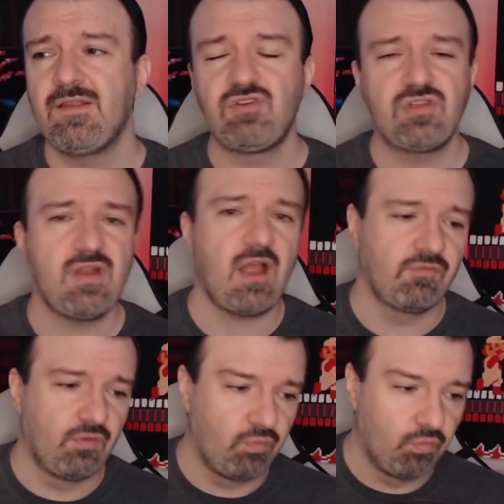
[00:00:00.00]
You should
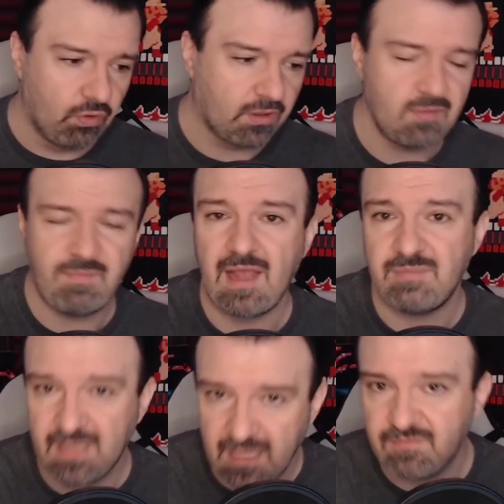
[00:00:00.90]
not reward bad
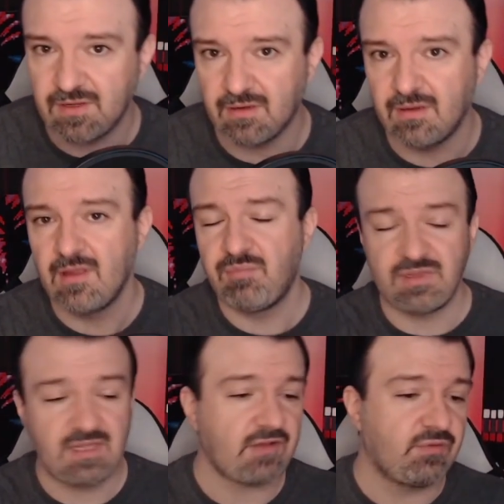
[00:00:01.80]
behavior, but that's